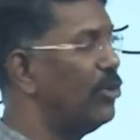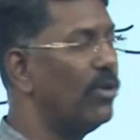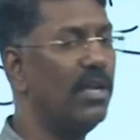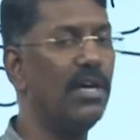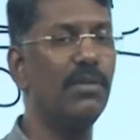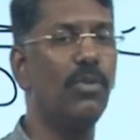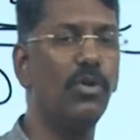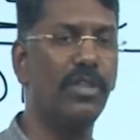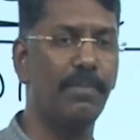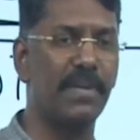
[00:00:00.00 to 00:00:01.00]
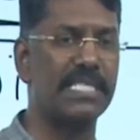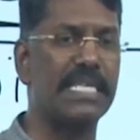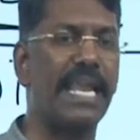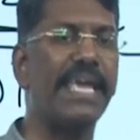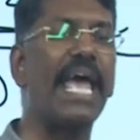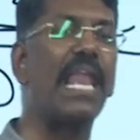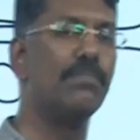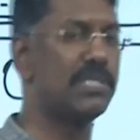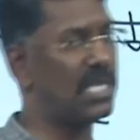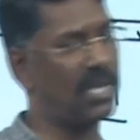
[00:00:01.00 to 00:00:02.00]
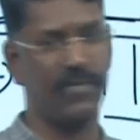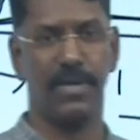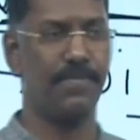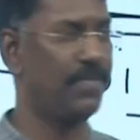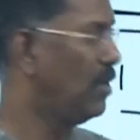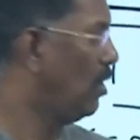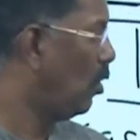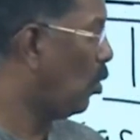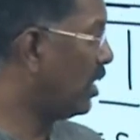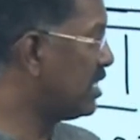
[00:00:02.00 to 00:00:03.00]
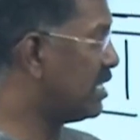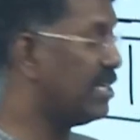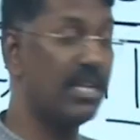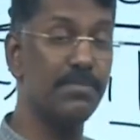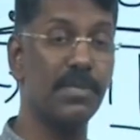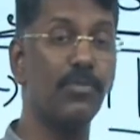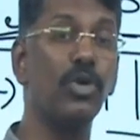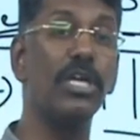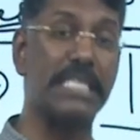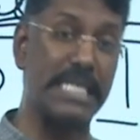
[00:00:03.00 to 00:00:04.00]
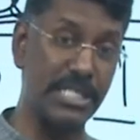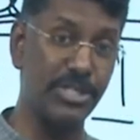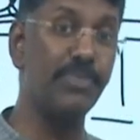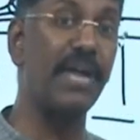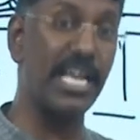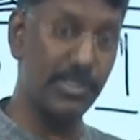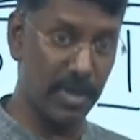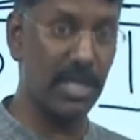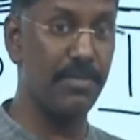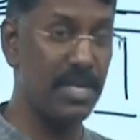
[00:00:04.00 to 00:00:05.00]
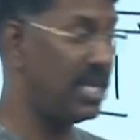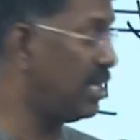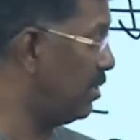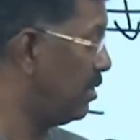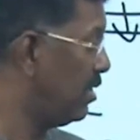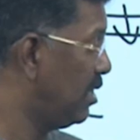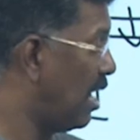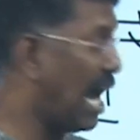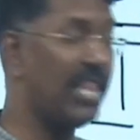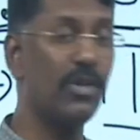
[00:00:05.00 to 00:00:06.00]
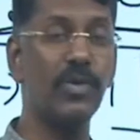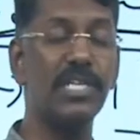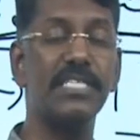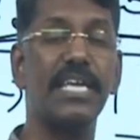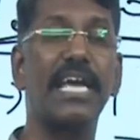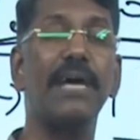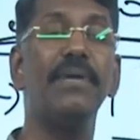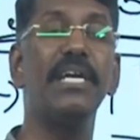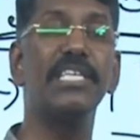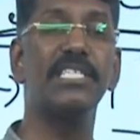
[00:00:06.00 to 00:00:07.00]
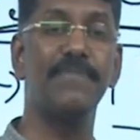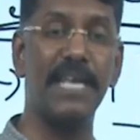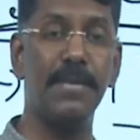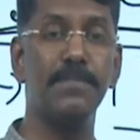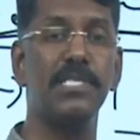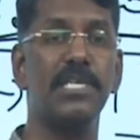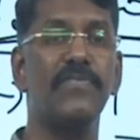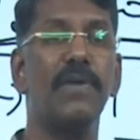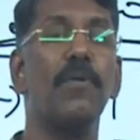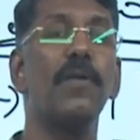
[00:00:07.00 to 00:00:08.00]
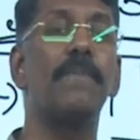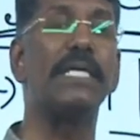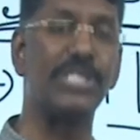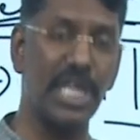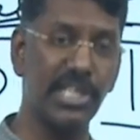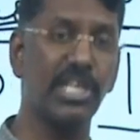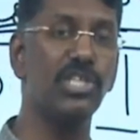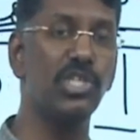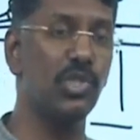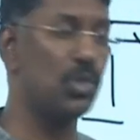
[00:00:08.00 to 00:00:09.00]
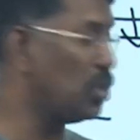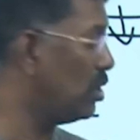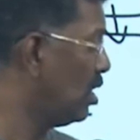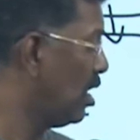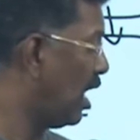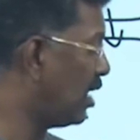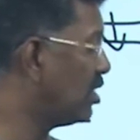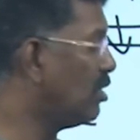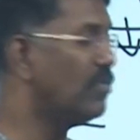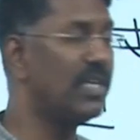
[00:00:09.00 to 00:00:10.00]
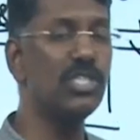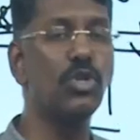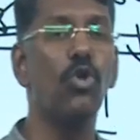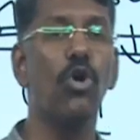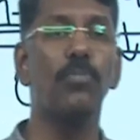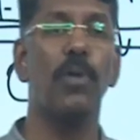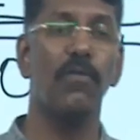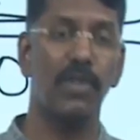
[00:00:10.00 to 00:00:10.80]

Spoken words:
to learn about the person like L.M. Singhvi. One is in terms of dual citizenship diaspora community, another one is the recommendation of L.M. Singhvi upon Panchayat Raj institution, and third one is Lokpal